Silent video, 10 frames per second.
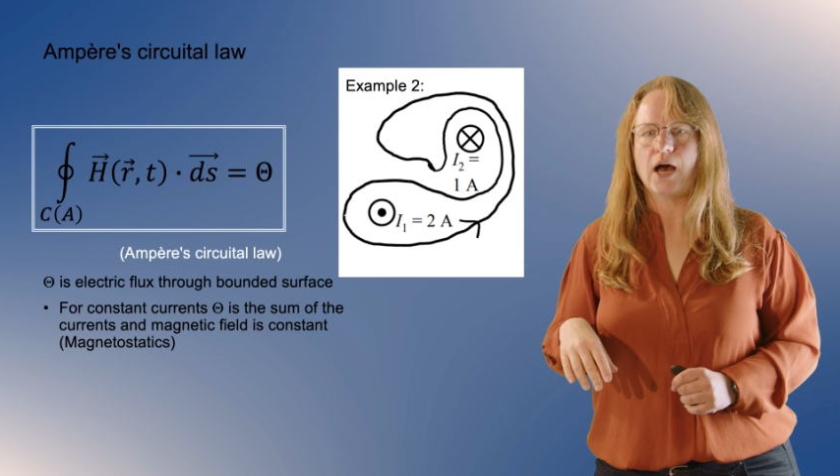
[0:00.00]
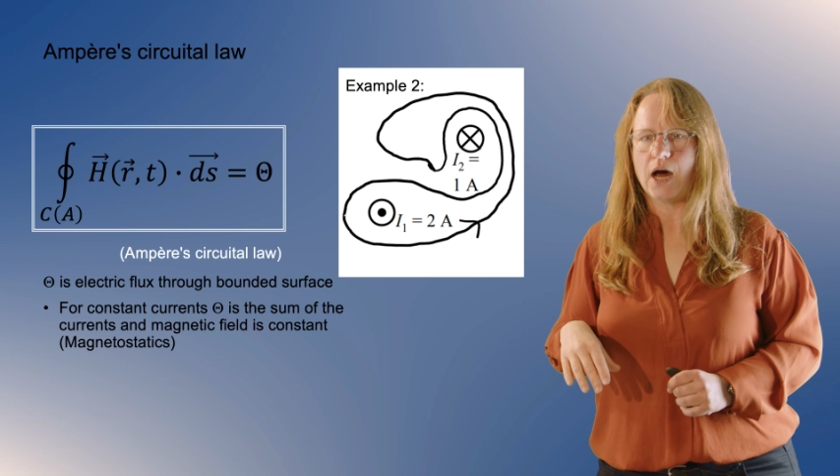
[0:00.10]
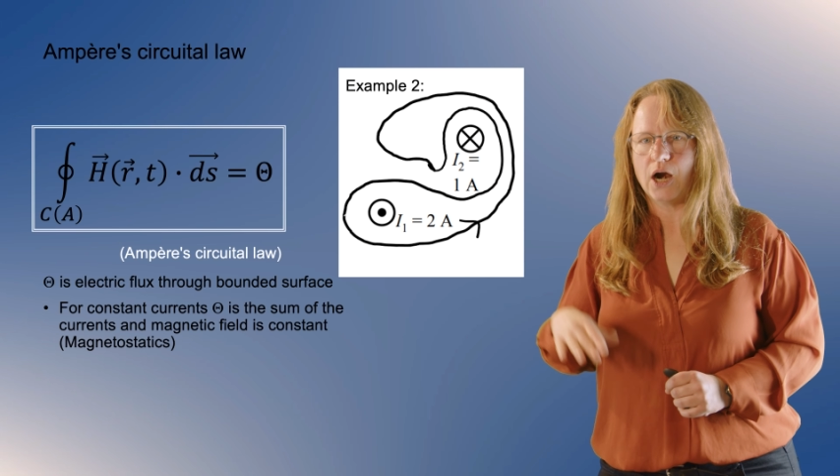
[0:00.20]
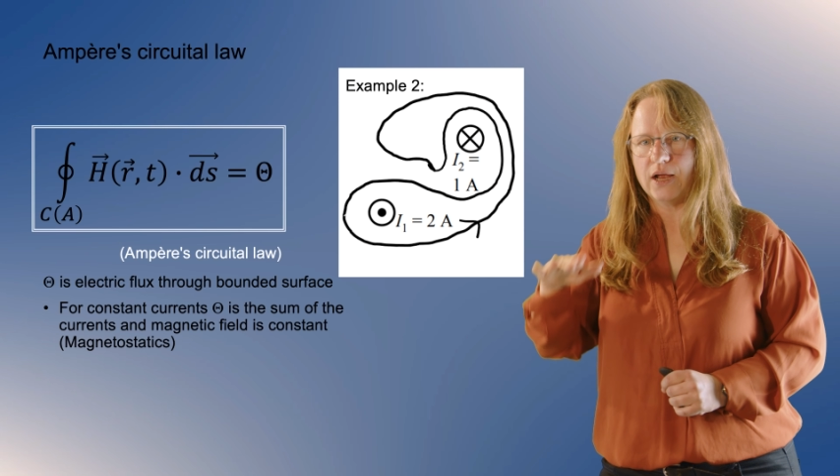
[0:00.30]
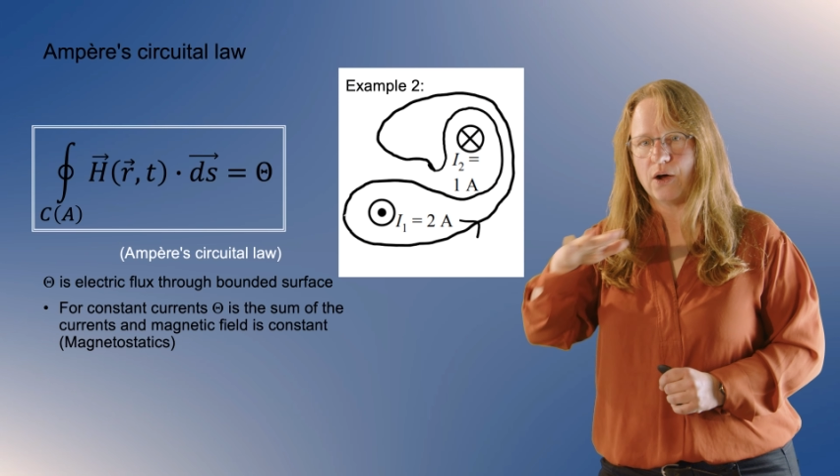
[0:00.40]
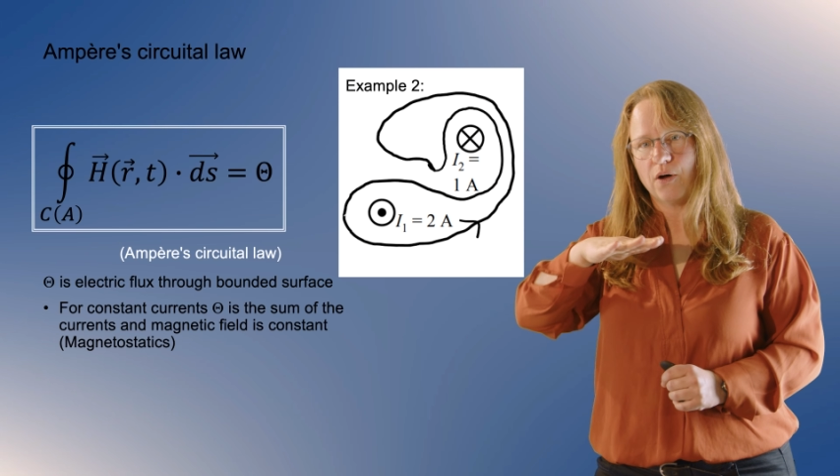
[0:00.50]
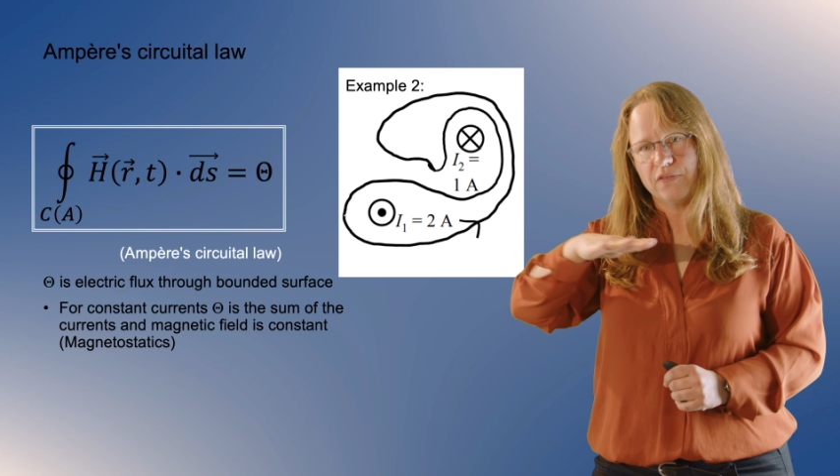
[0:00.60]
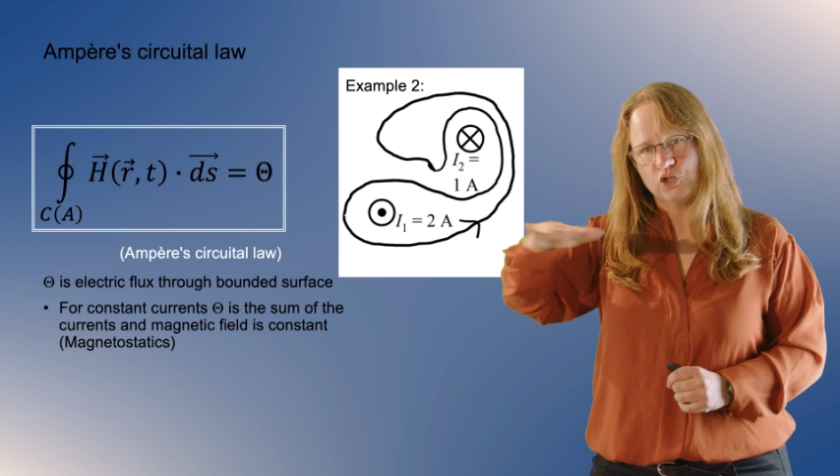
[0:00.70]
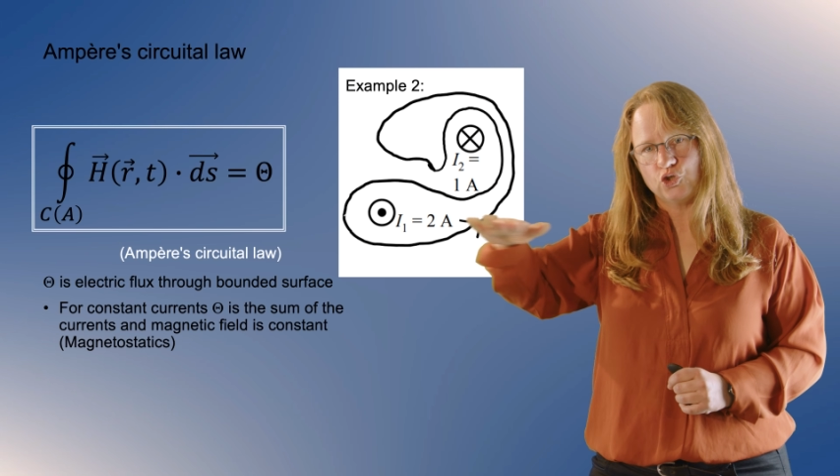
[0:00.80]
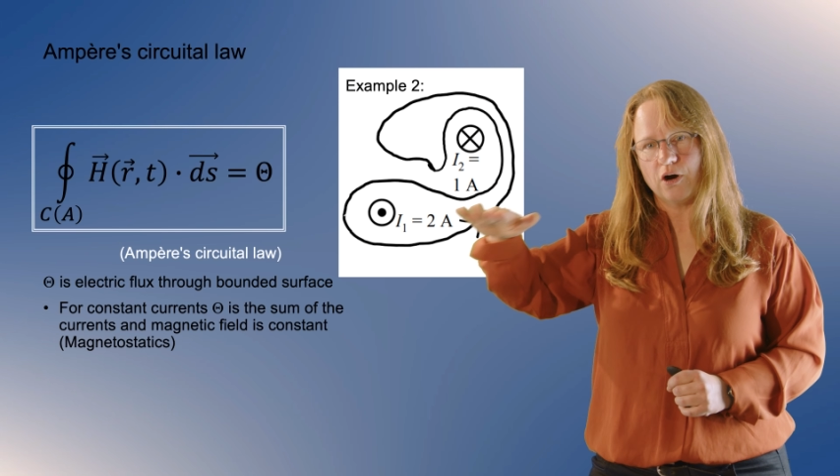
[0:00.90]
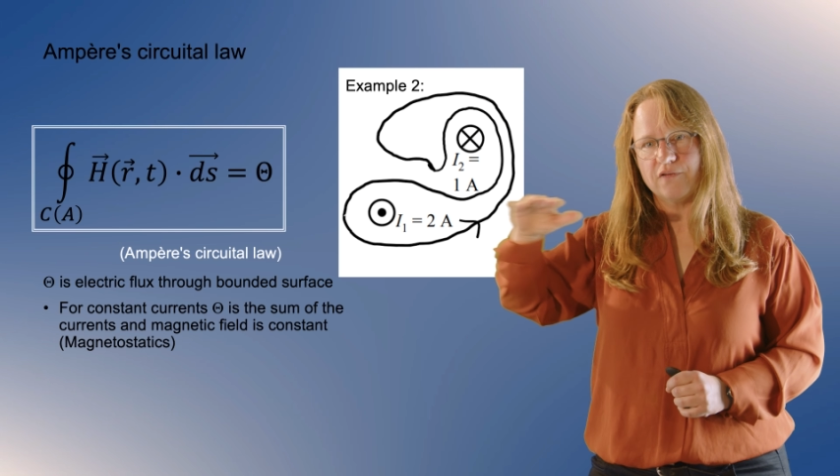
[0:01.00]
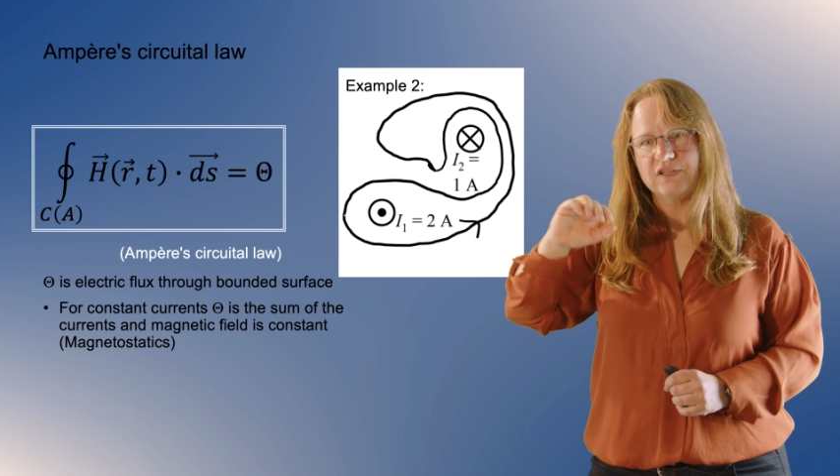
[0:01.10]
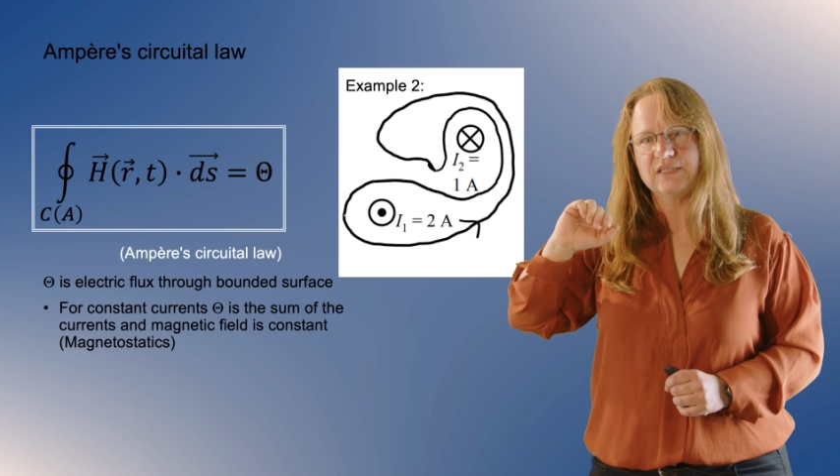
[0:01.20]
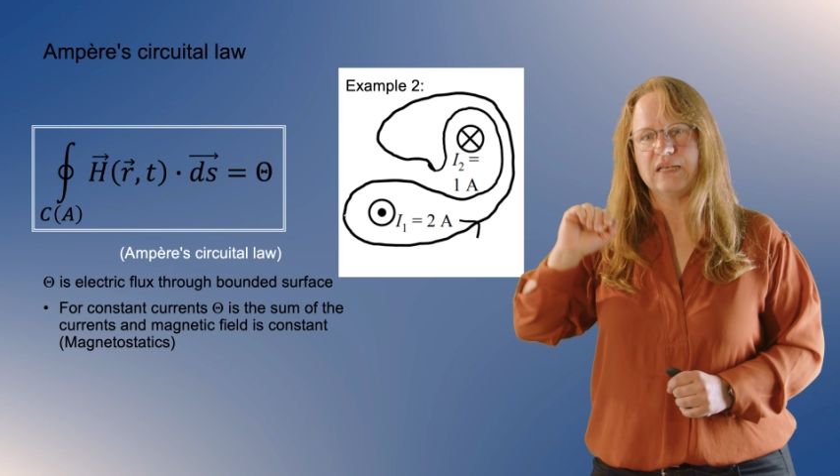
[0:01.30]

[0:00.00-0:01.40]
are on the surface,